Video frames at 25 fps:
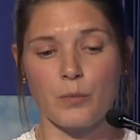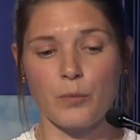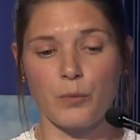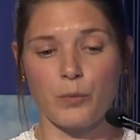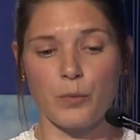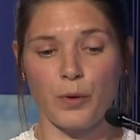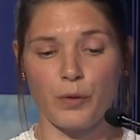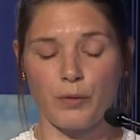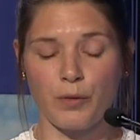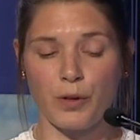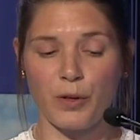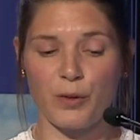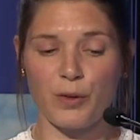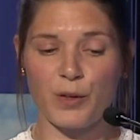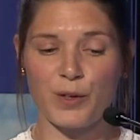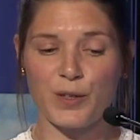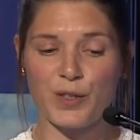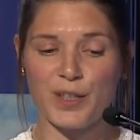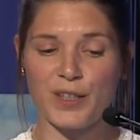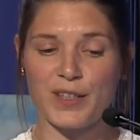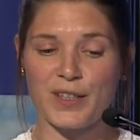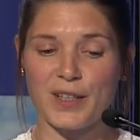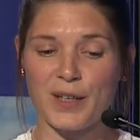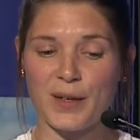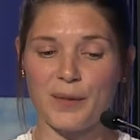We
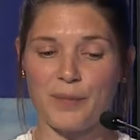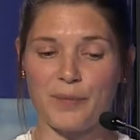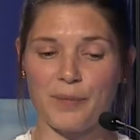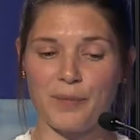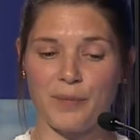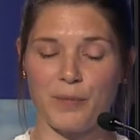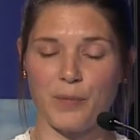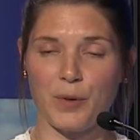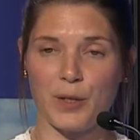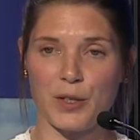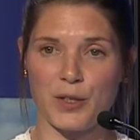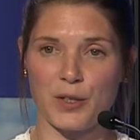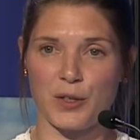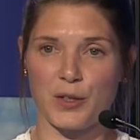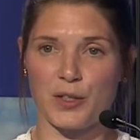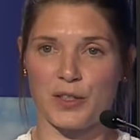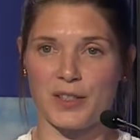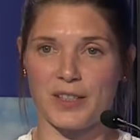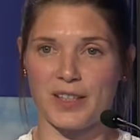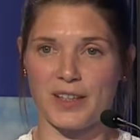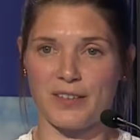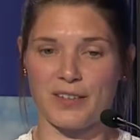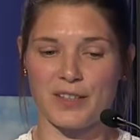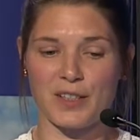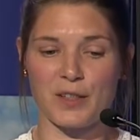recruited them, we took a
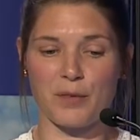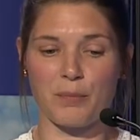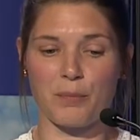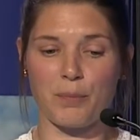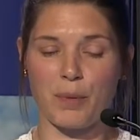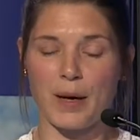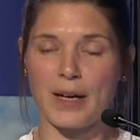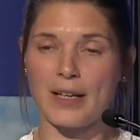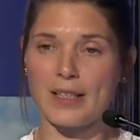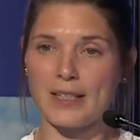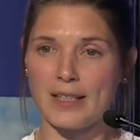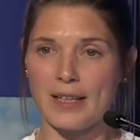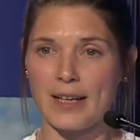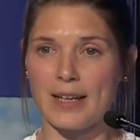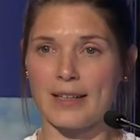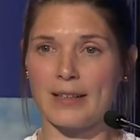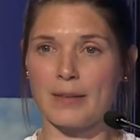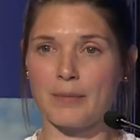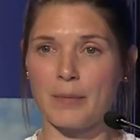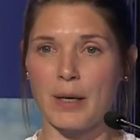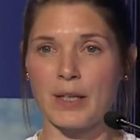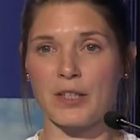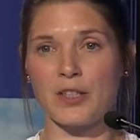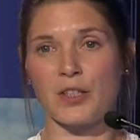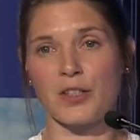series of baseline
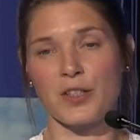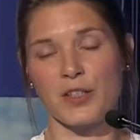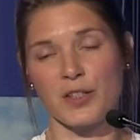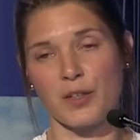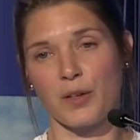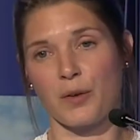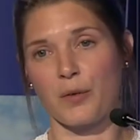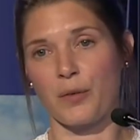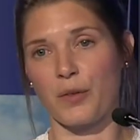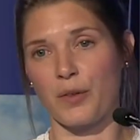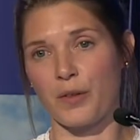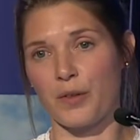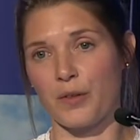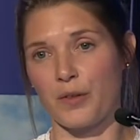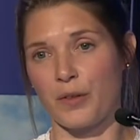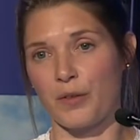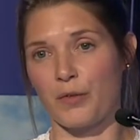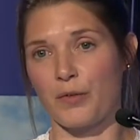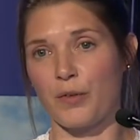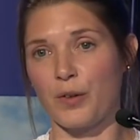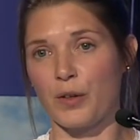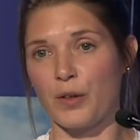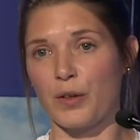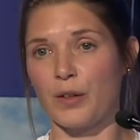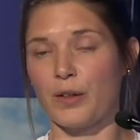measures so that the
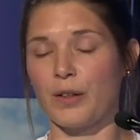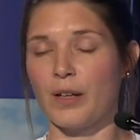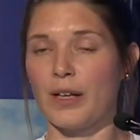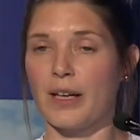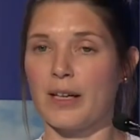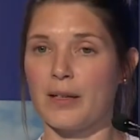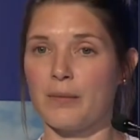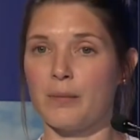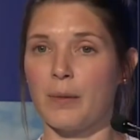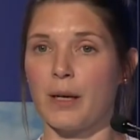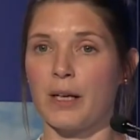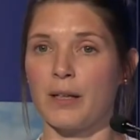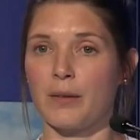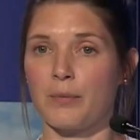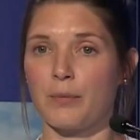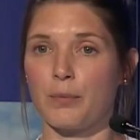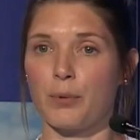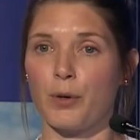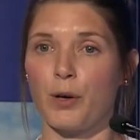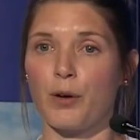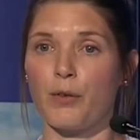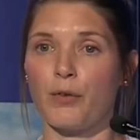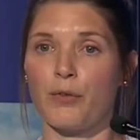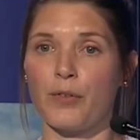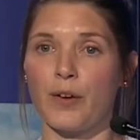full in-mind
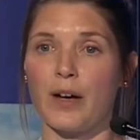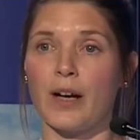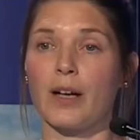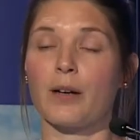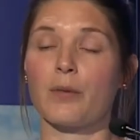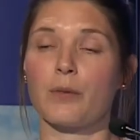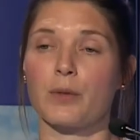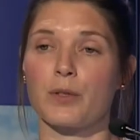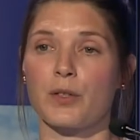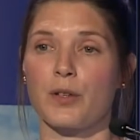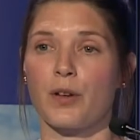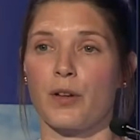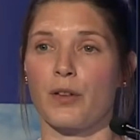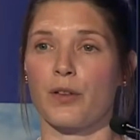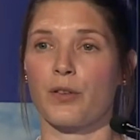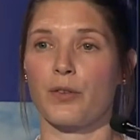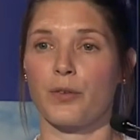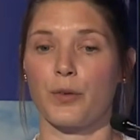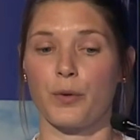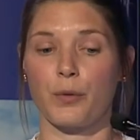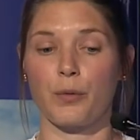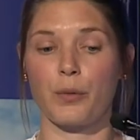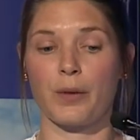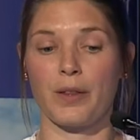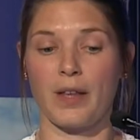profiler was gone
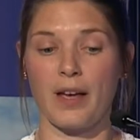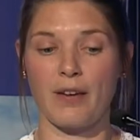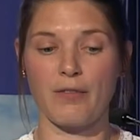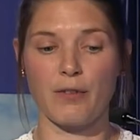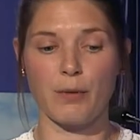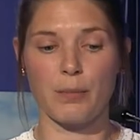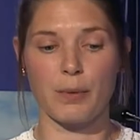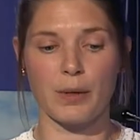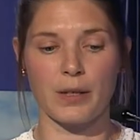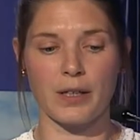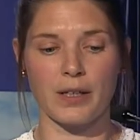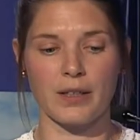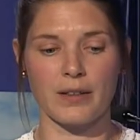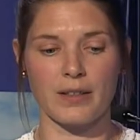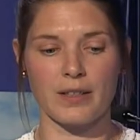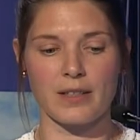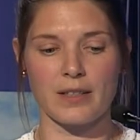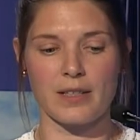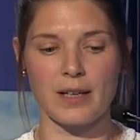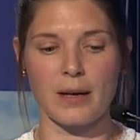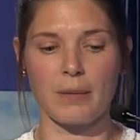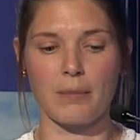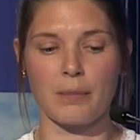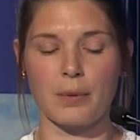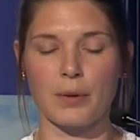through with everybody in the
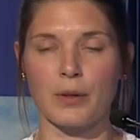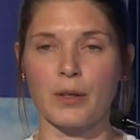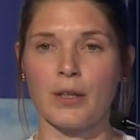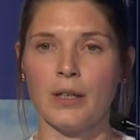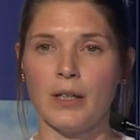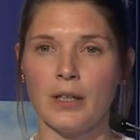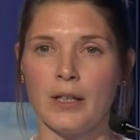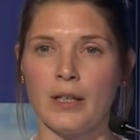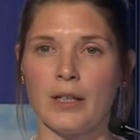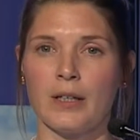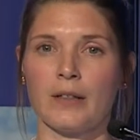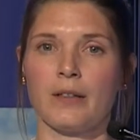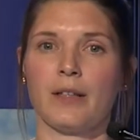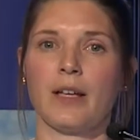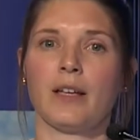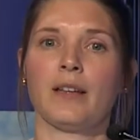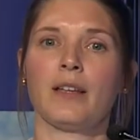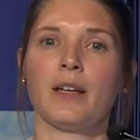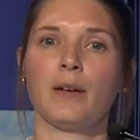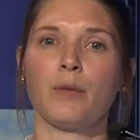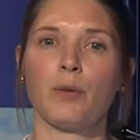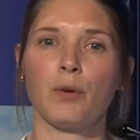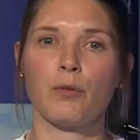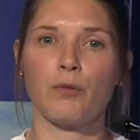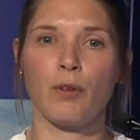sample, and then
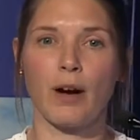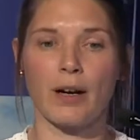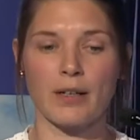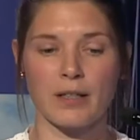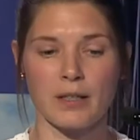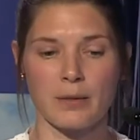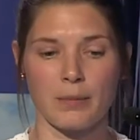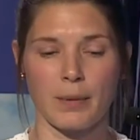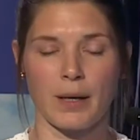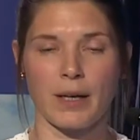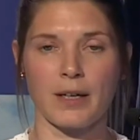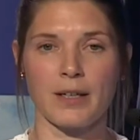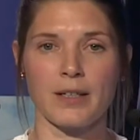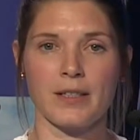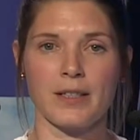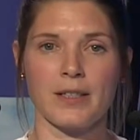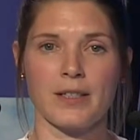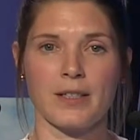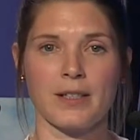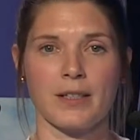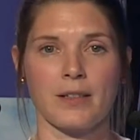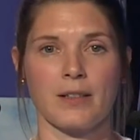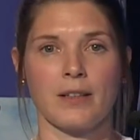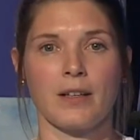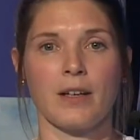they were
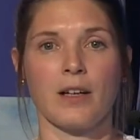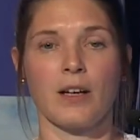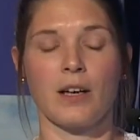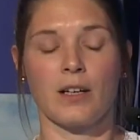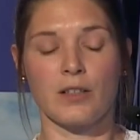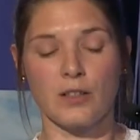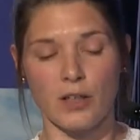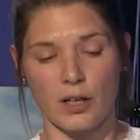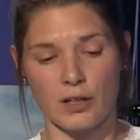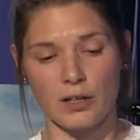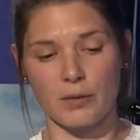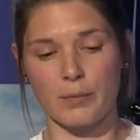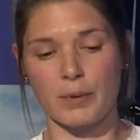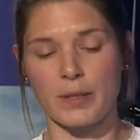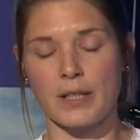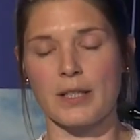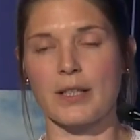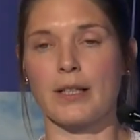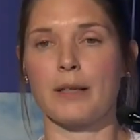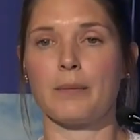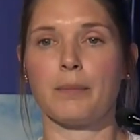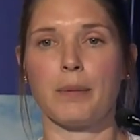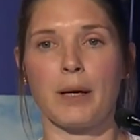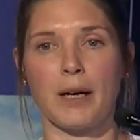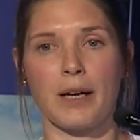randomized
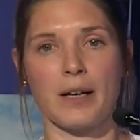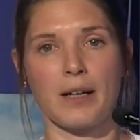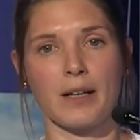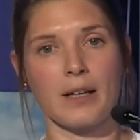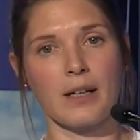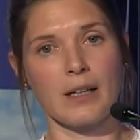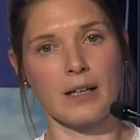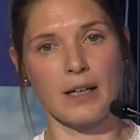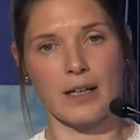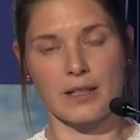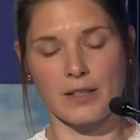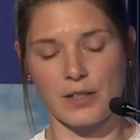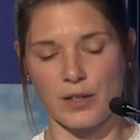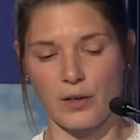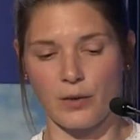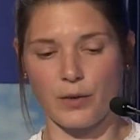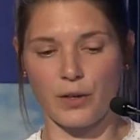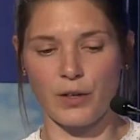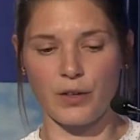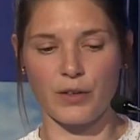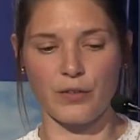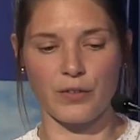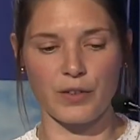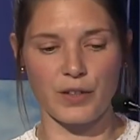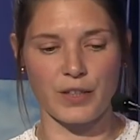anonymously by Glasgow
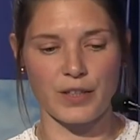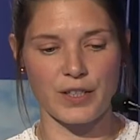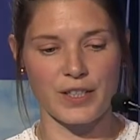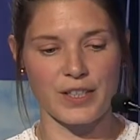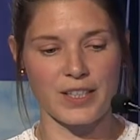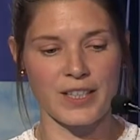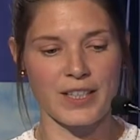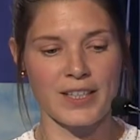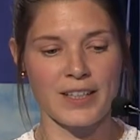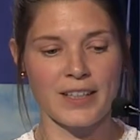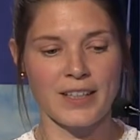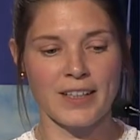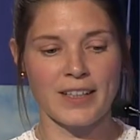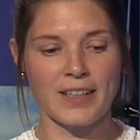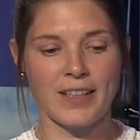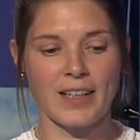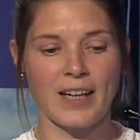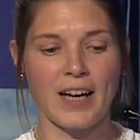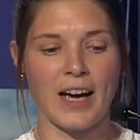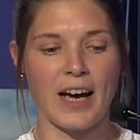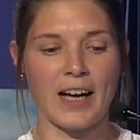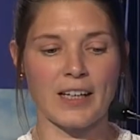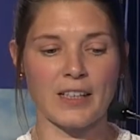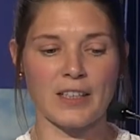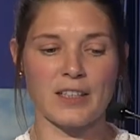University
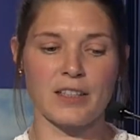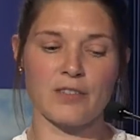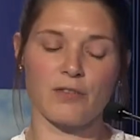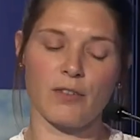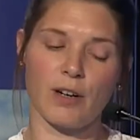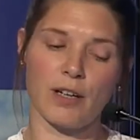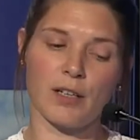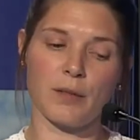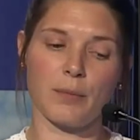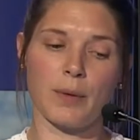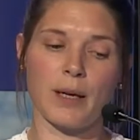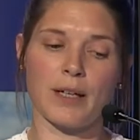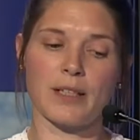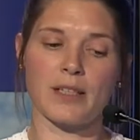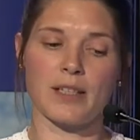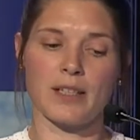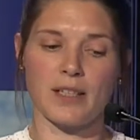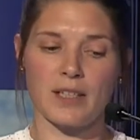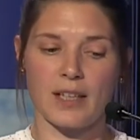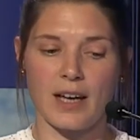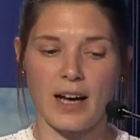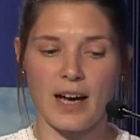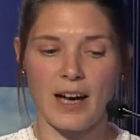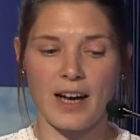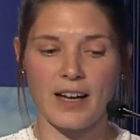and randomized
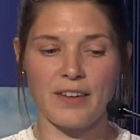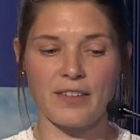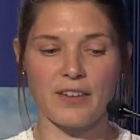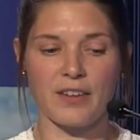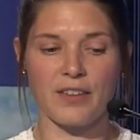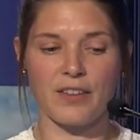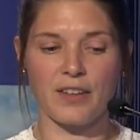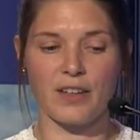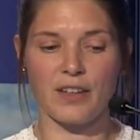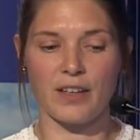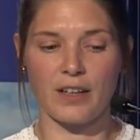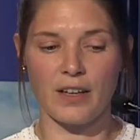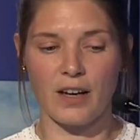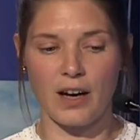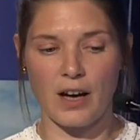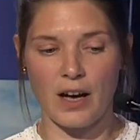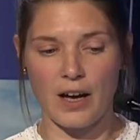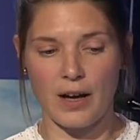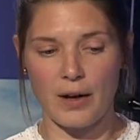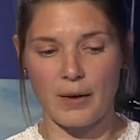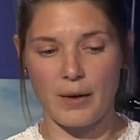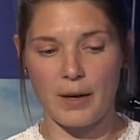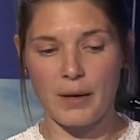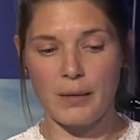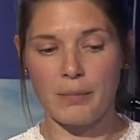into either the
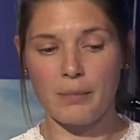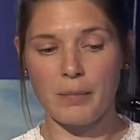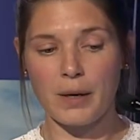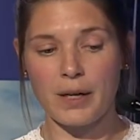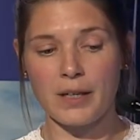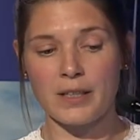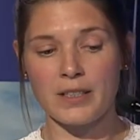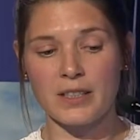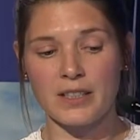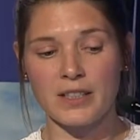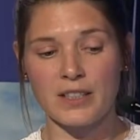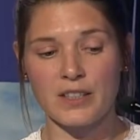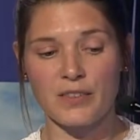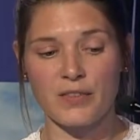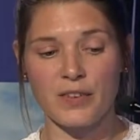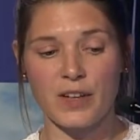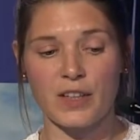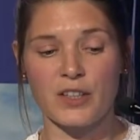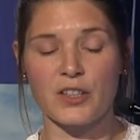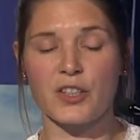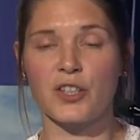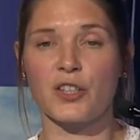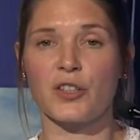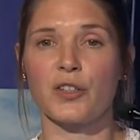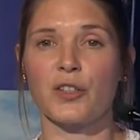in-mind
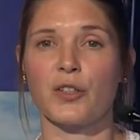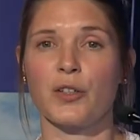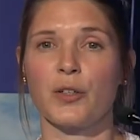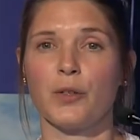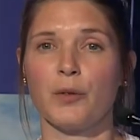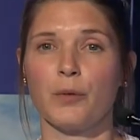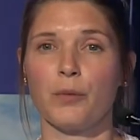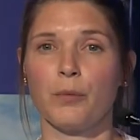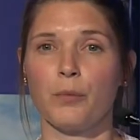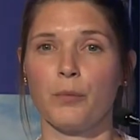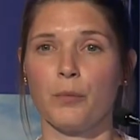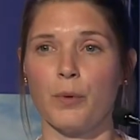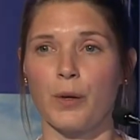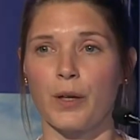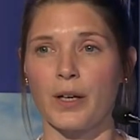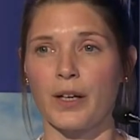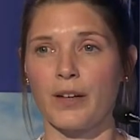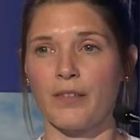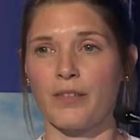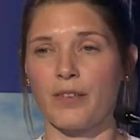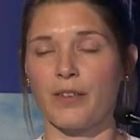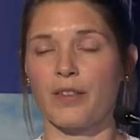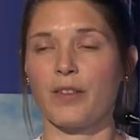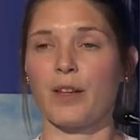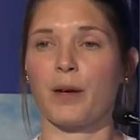intervention, who were
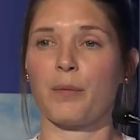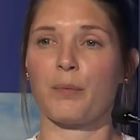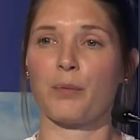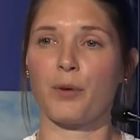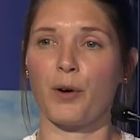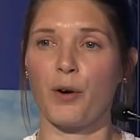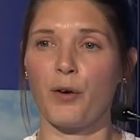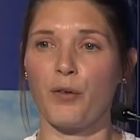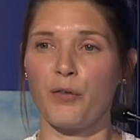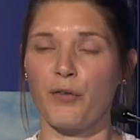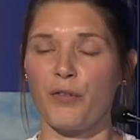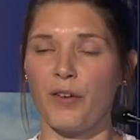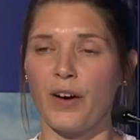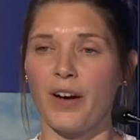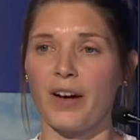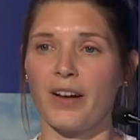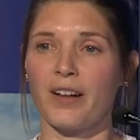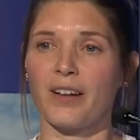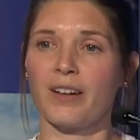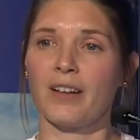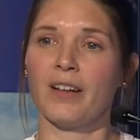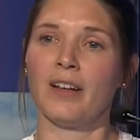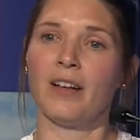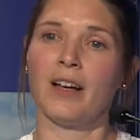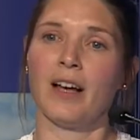given their
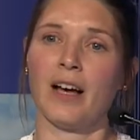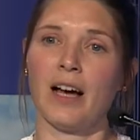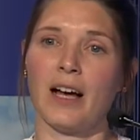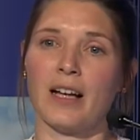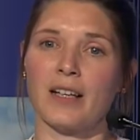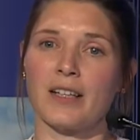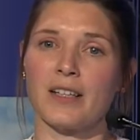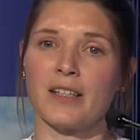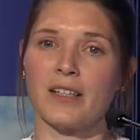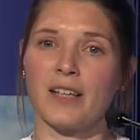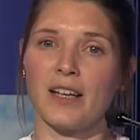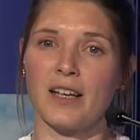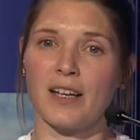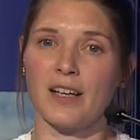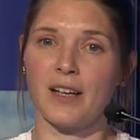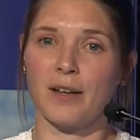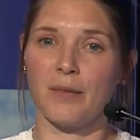profile and